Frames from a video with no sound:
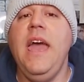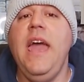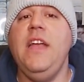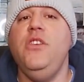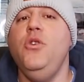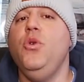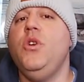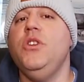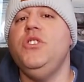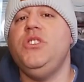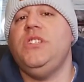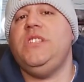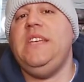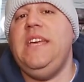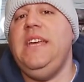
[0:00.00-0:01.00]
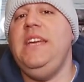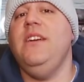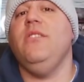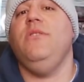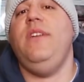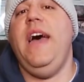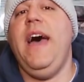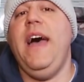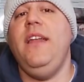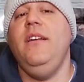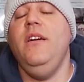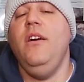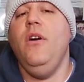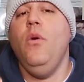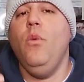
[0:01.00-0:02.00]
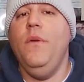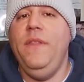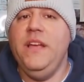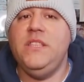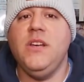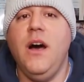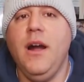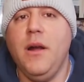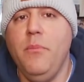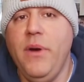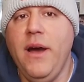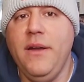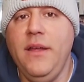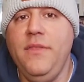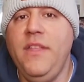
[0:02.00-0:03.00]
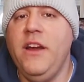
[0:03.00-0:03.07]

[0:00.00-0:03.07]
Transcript: And you can just hear that when they talk about it.